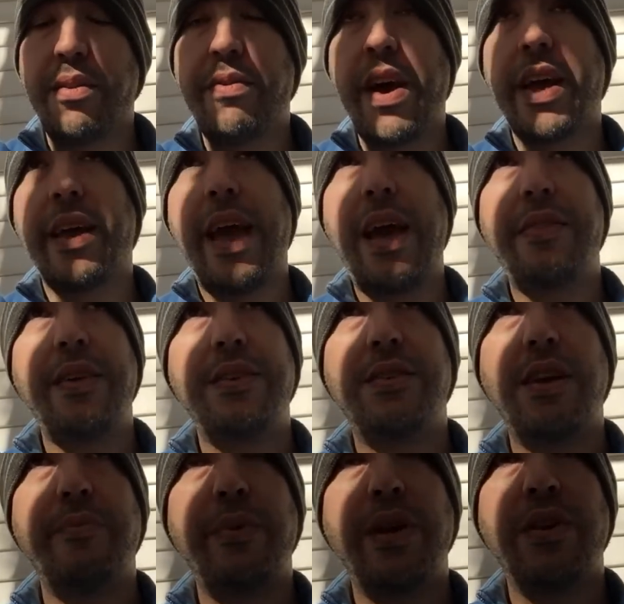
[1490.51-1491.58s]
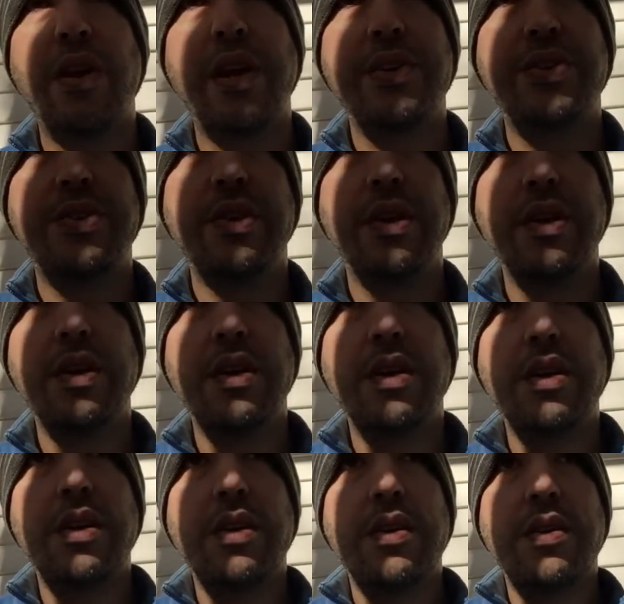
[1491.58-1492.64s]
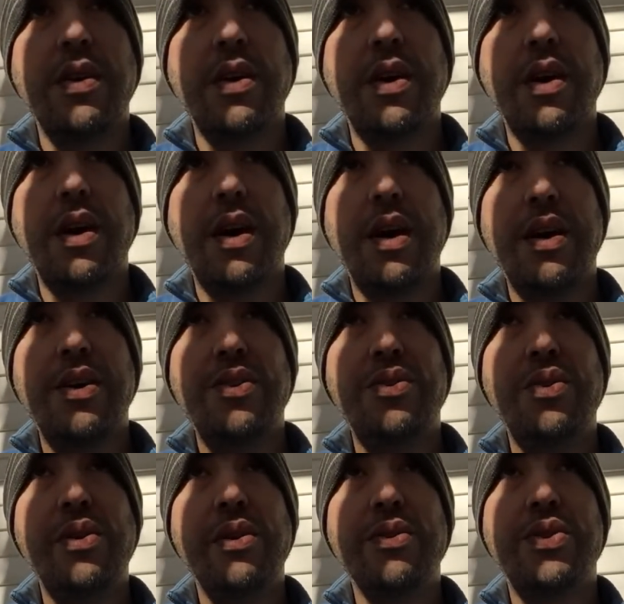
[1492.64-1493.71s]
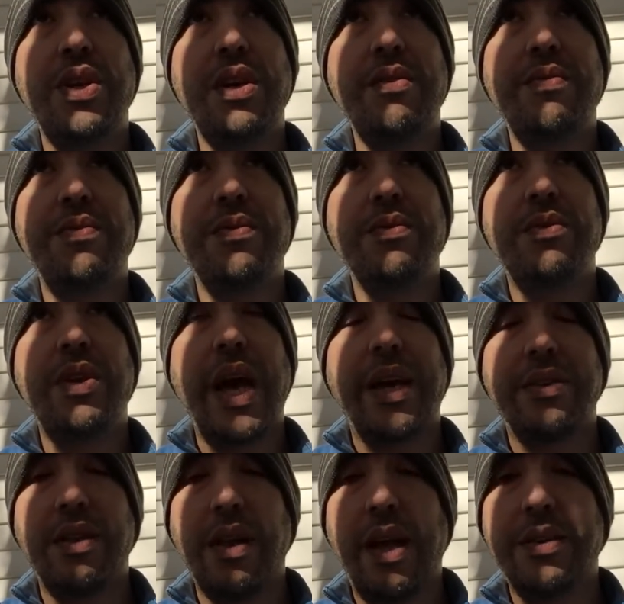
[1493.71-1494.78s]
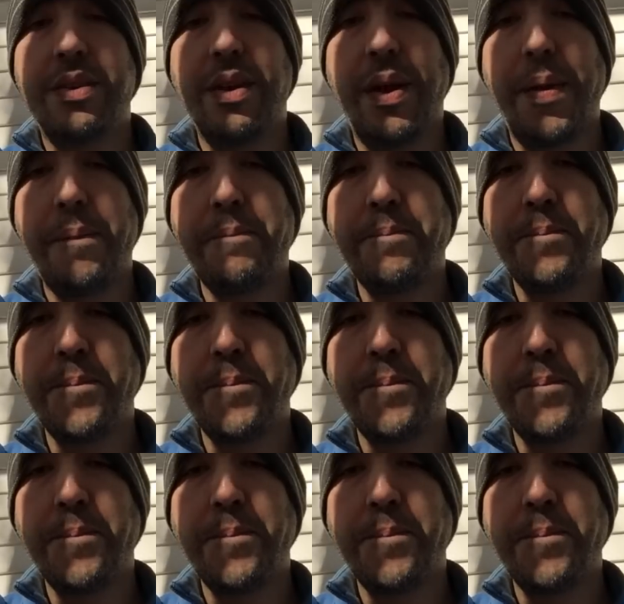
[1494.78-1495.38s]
In fact, Kathy sent me a nice New Year's Eve text last night.